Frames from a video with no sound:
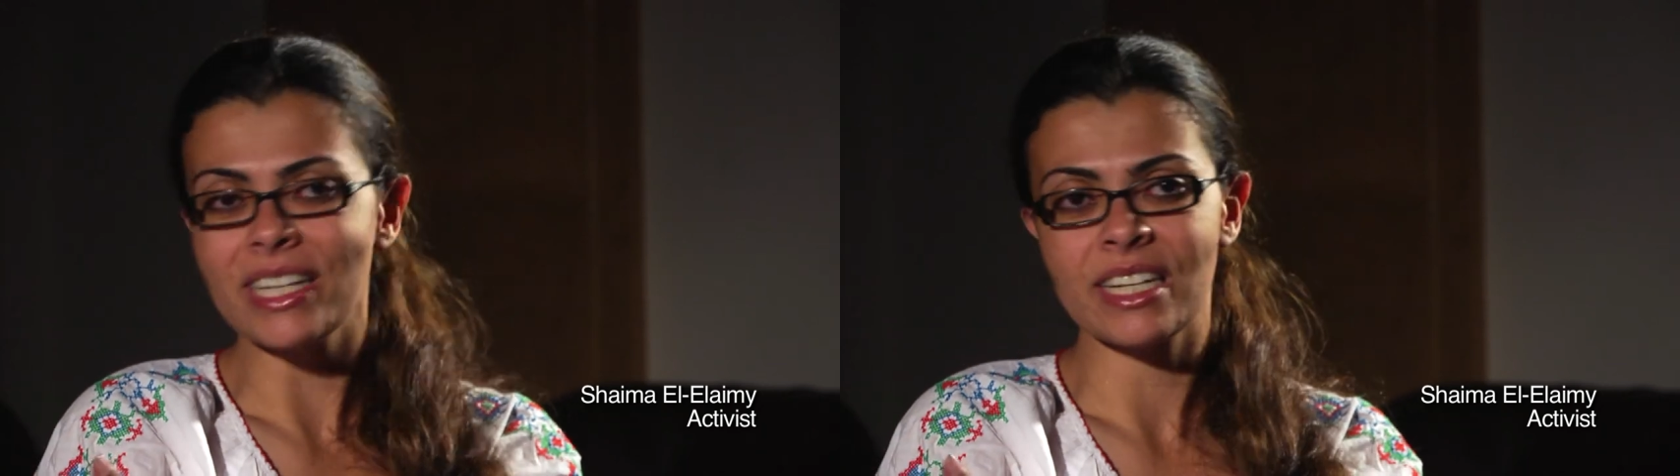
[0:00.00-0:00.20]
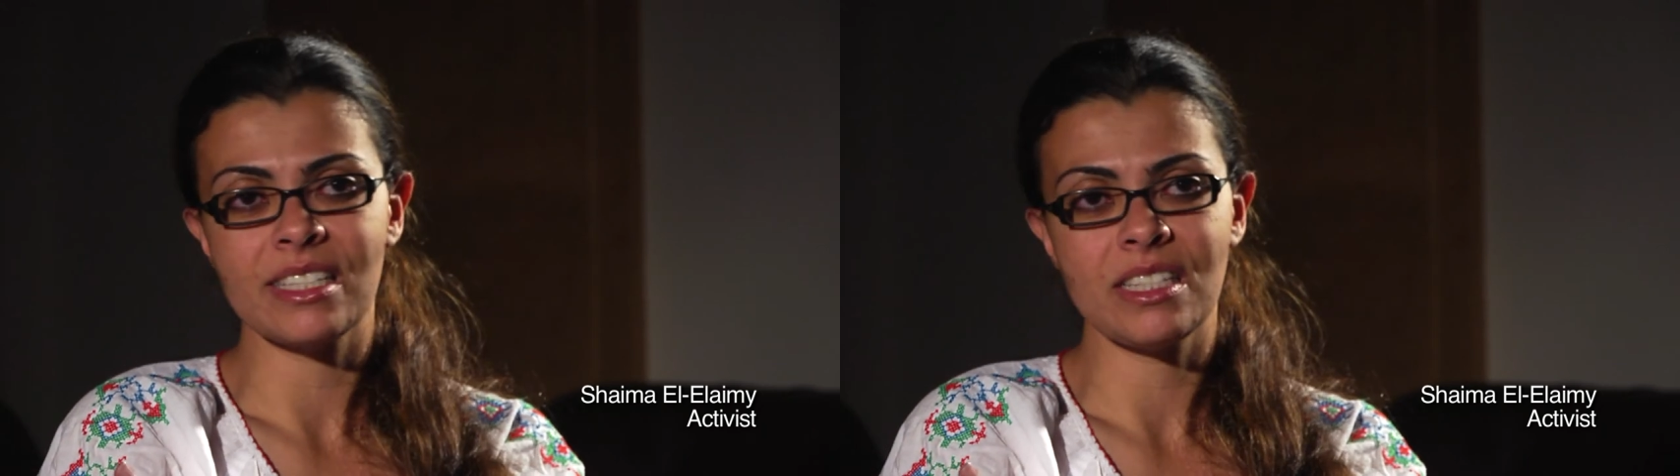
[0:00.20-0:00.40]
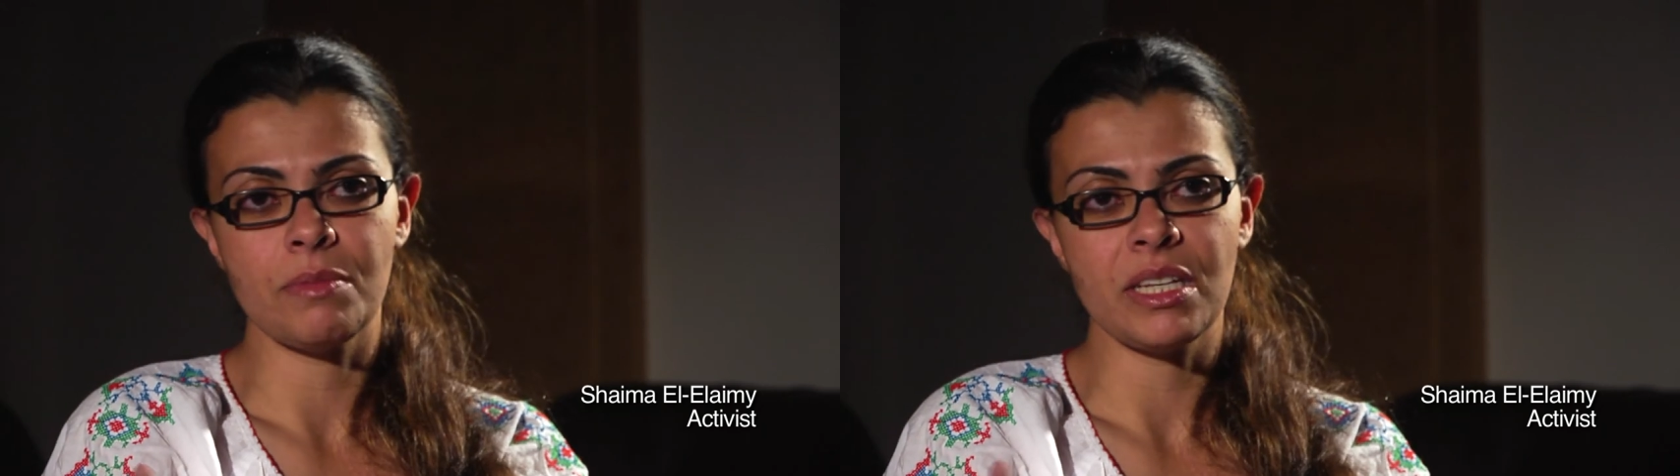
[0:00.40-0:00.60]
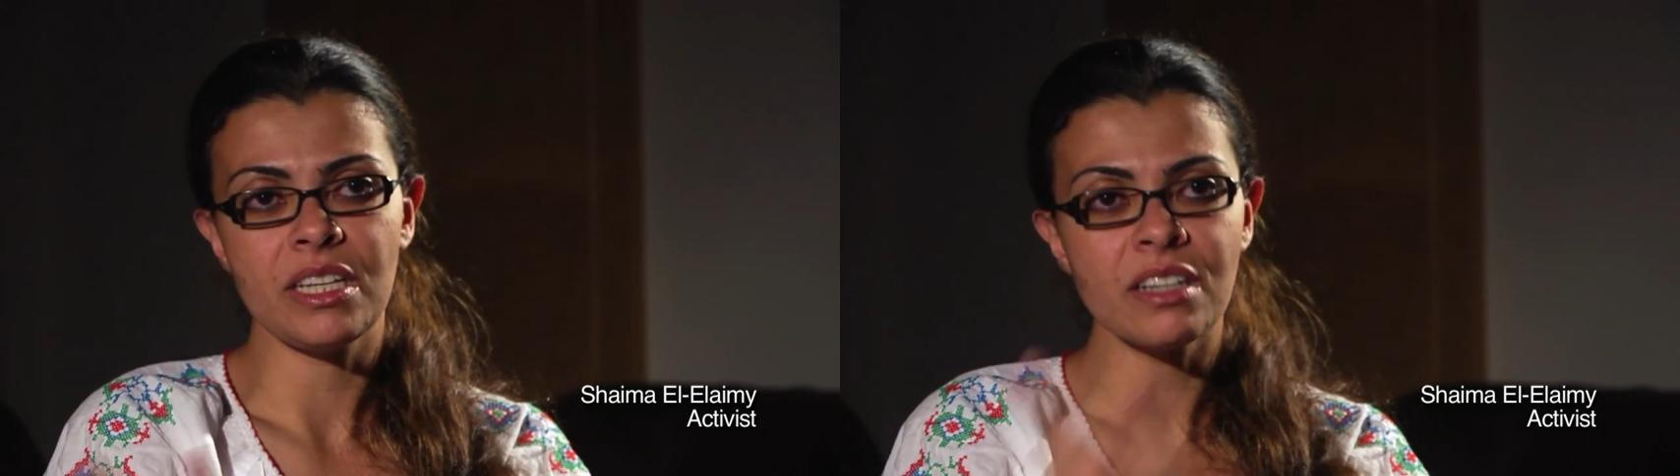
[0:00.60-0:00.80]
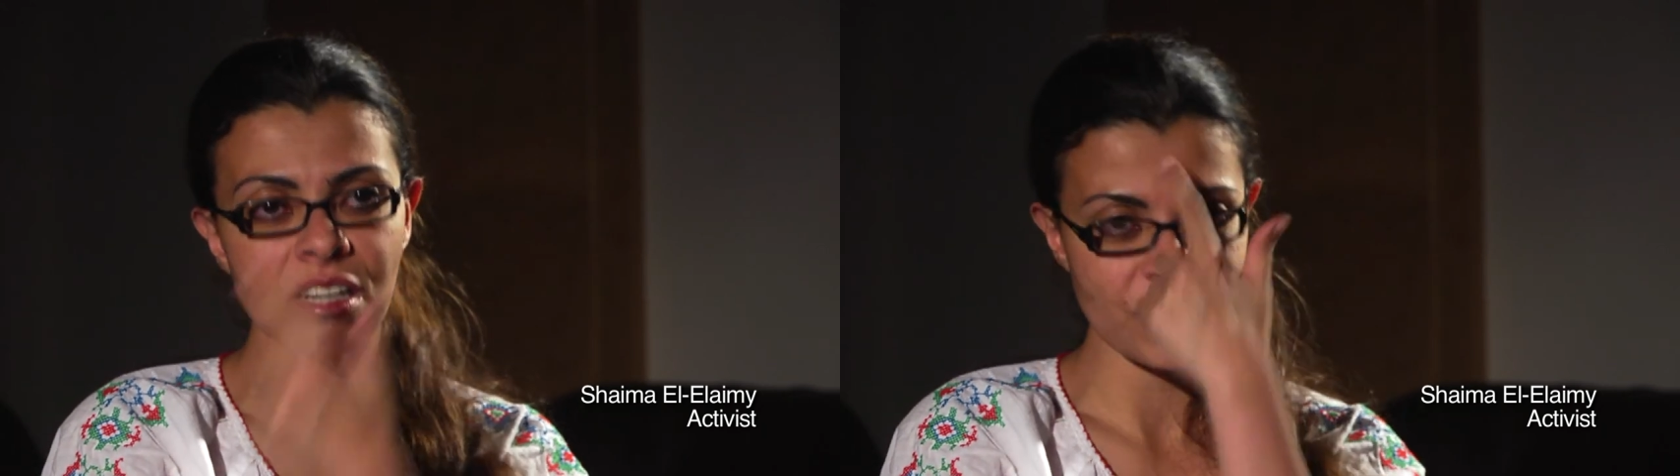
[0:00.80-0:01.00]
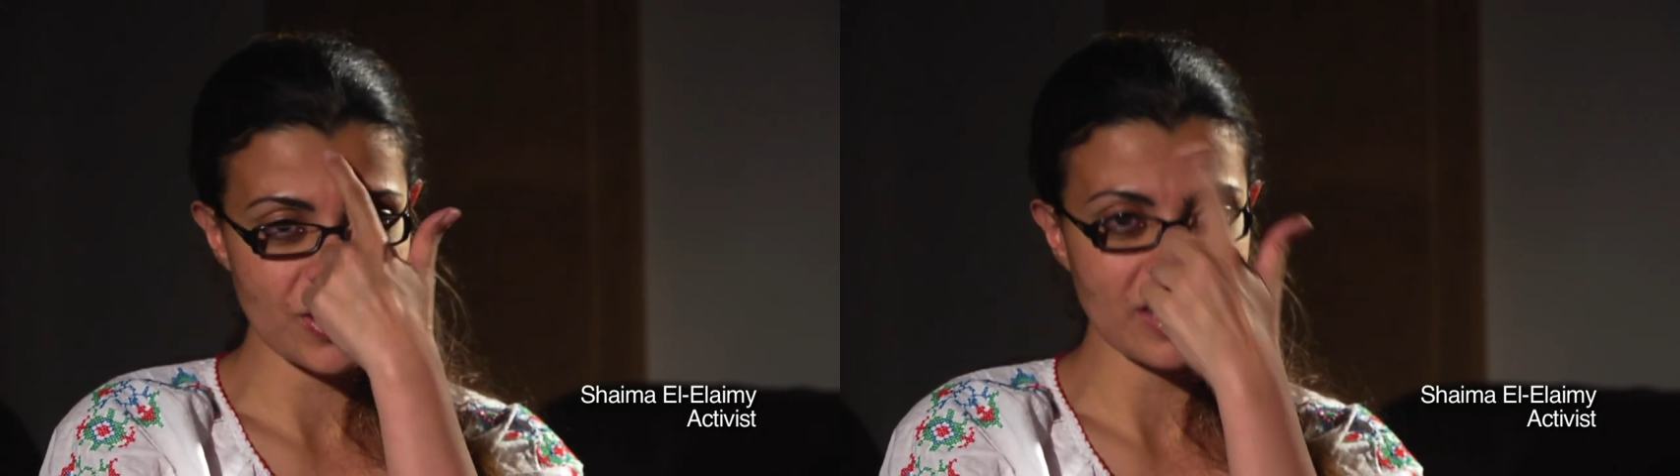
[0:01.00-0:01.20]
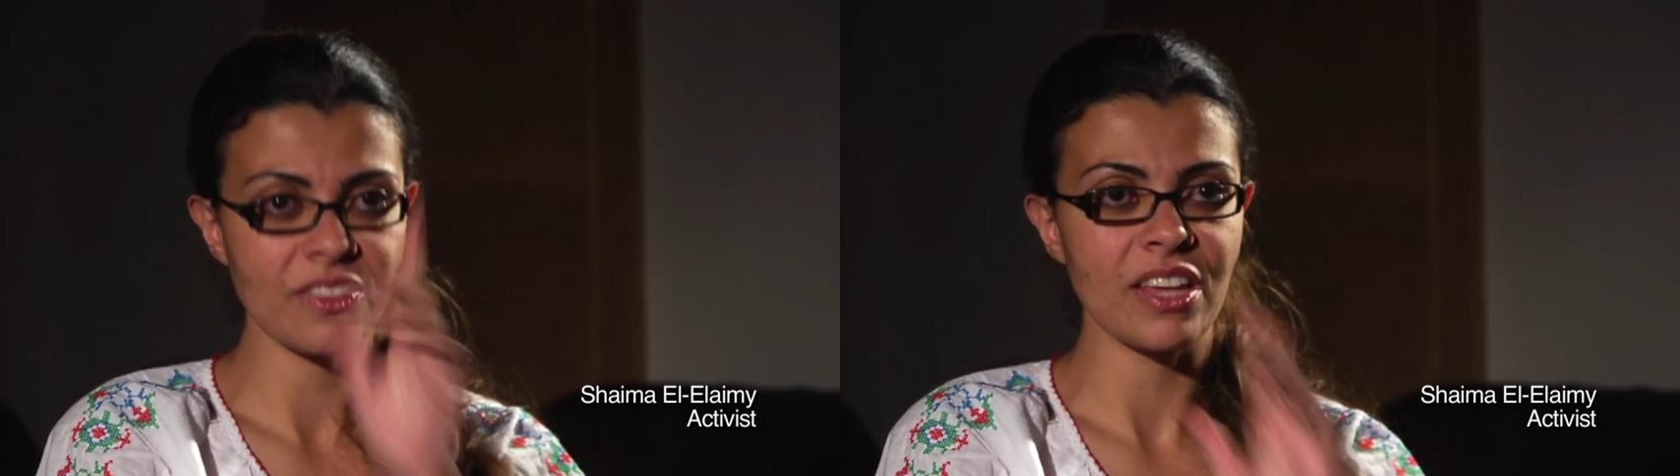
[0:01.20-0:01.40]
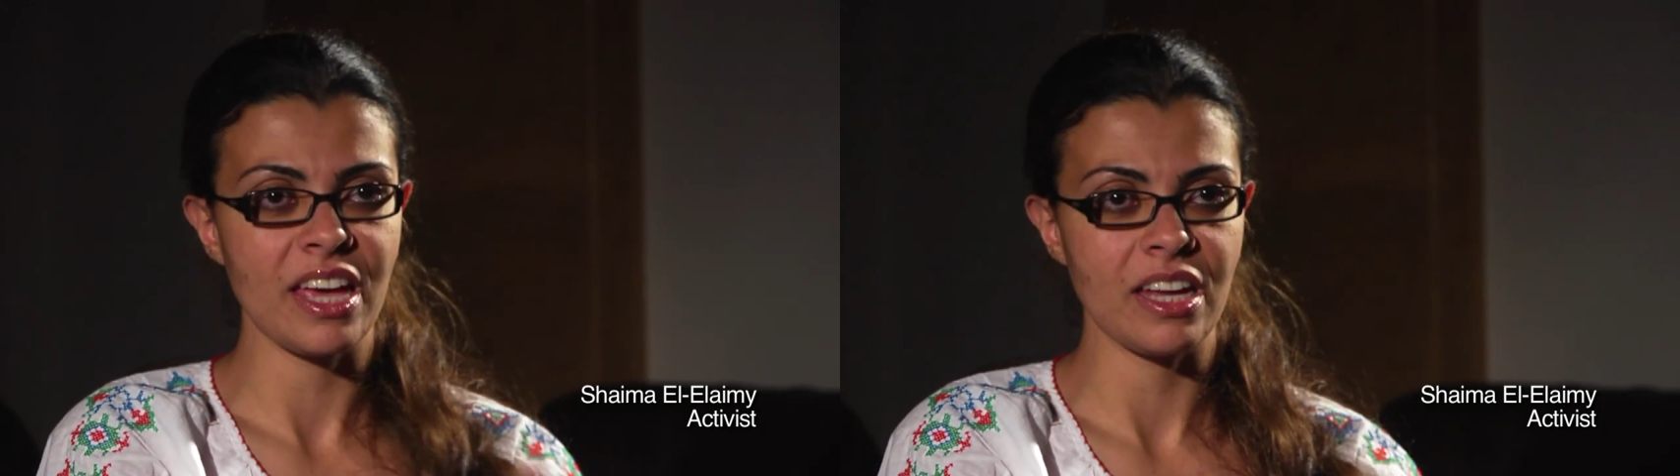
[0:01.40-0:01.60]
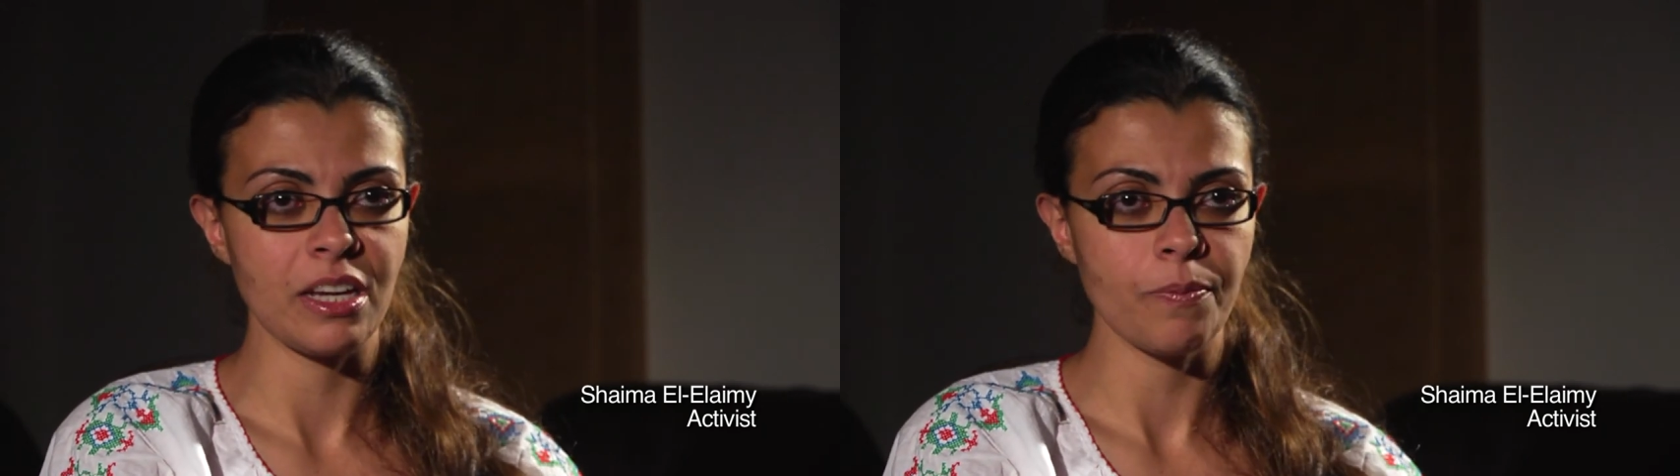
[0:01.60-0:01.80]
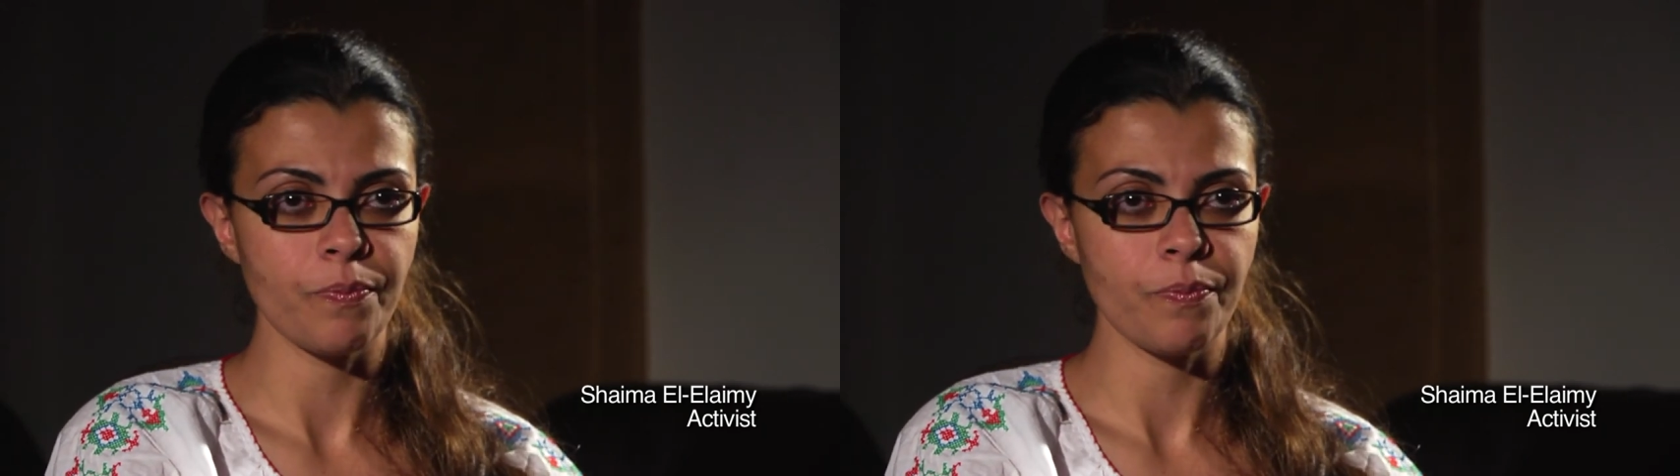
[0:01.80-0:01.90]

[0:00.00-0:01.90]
next to me, he got shot in the head.